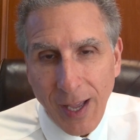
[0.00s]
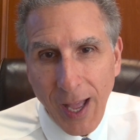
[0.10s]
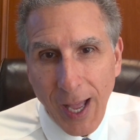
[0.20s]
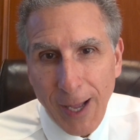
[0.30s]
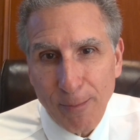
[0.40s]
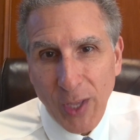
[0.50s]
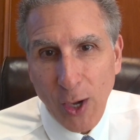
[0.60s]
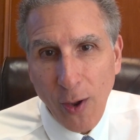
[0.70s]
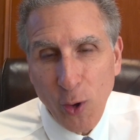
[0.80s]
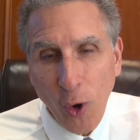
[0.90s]

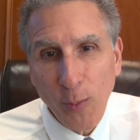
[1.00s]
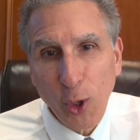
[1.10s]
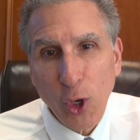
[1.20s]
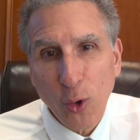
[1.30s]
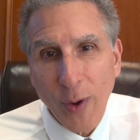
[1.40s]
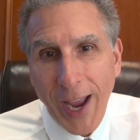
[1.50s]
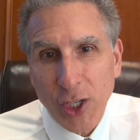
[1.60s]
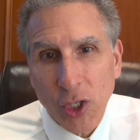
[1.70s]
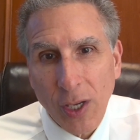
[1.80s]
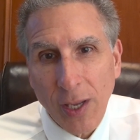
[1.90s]
You know, a normal
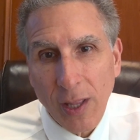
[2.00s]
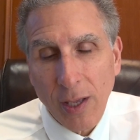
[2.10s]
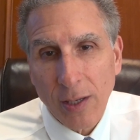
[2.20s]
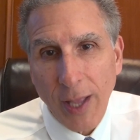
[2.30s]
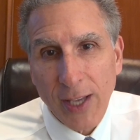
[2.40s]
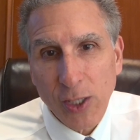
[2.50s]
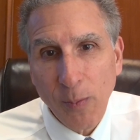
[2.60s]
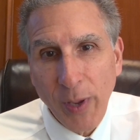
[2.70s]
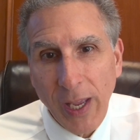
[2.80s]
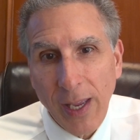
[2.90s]
correction in the
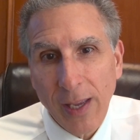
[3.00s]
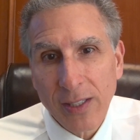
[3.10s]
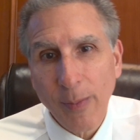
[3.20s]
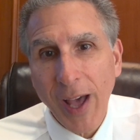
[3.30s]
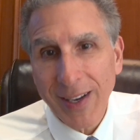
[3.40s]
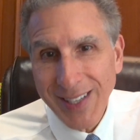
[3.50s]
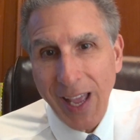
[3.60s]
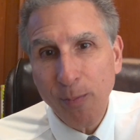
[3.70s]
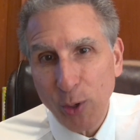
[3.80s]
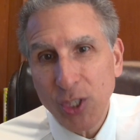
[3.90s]
S&P is about a
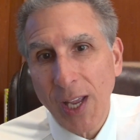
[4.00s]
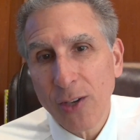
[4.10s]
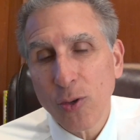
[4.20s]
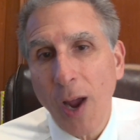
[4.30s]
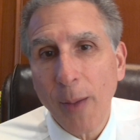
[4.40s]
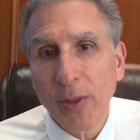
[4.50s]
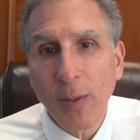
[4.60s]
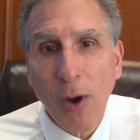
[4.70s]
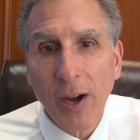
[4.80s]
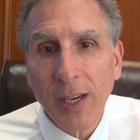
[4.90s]
10% drop in
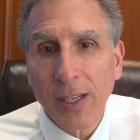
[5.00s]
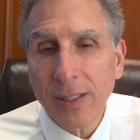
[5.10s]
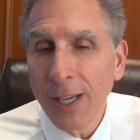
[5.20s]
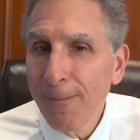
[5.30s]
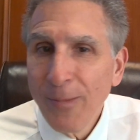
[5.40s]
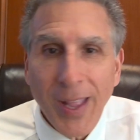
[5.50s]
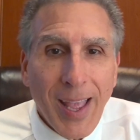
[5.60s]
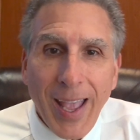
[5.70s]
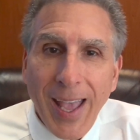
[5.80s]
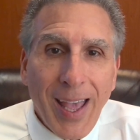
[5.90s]
the market,
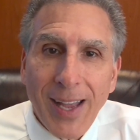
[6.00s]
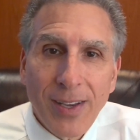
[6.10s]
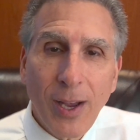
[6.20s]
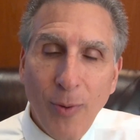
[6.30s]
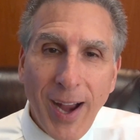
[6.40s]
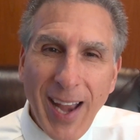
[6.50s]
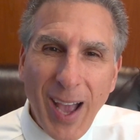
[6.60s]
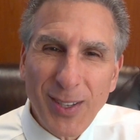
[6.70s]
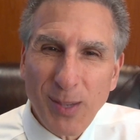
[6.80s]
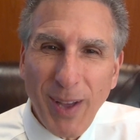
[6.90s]
and right
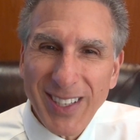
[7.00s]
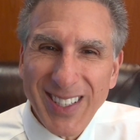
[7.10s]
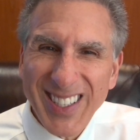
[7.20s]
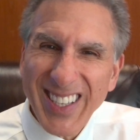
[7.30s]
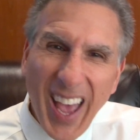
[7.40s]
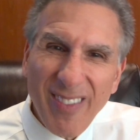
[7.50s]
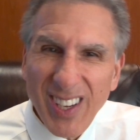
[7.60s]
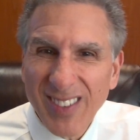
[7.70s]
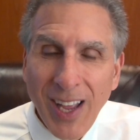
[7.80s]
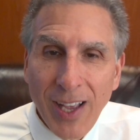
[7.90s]
now it's about
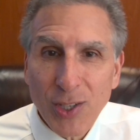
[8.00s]
7.